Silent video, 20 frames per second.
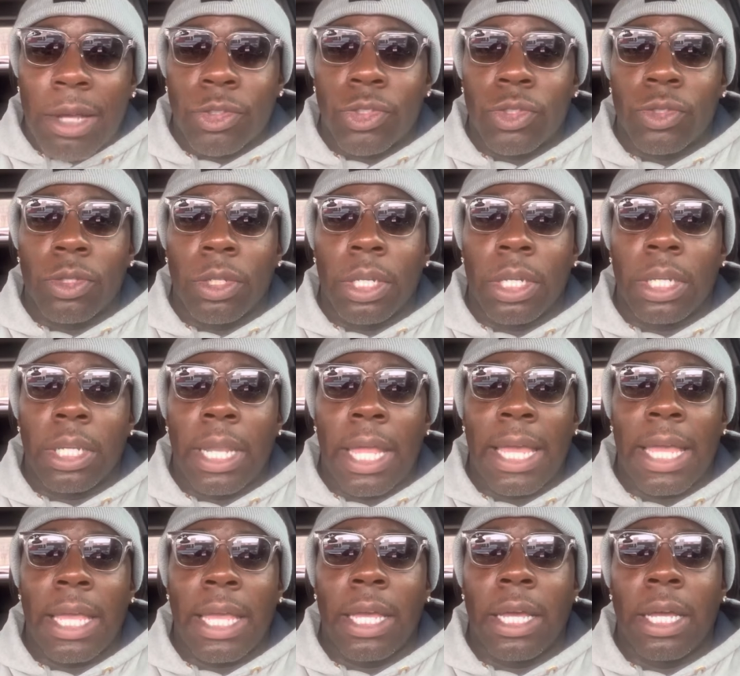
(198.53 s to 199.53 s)

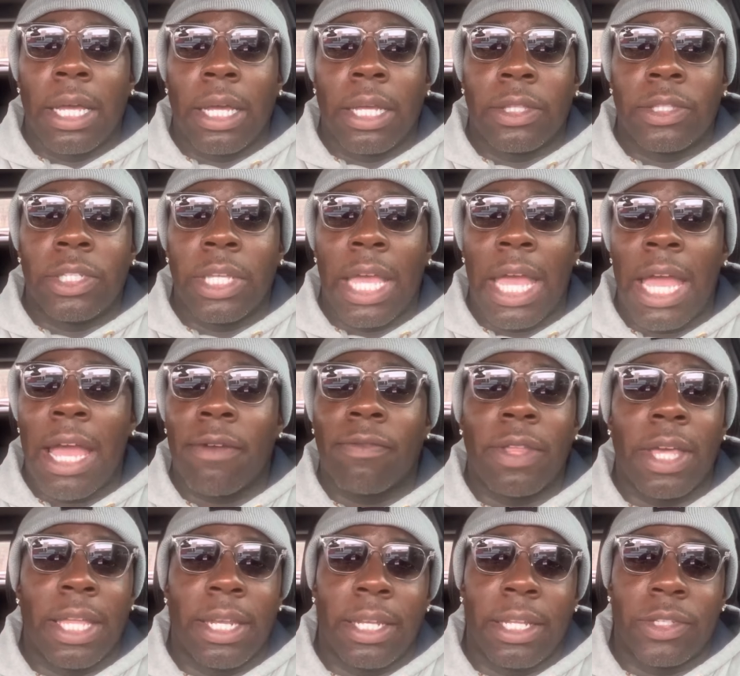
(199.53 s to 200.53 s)
to have
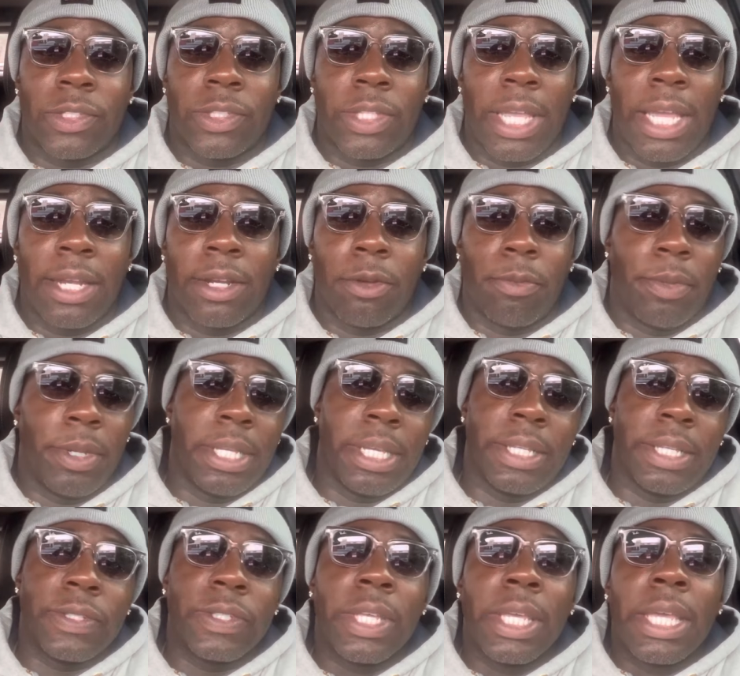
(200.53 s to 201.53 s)
that in their standard,
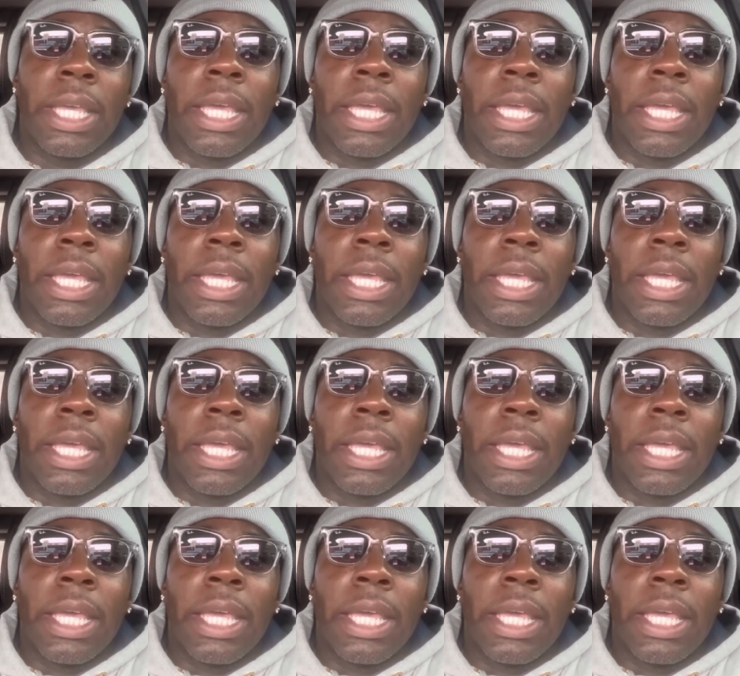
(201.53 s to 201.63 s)
because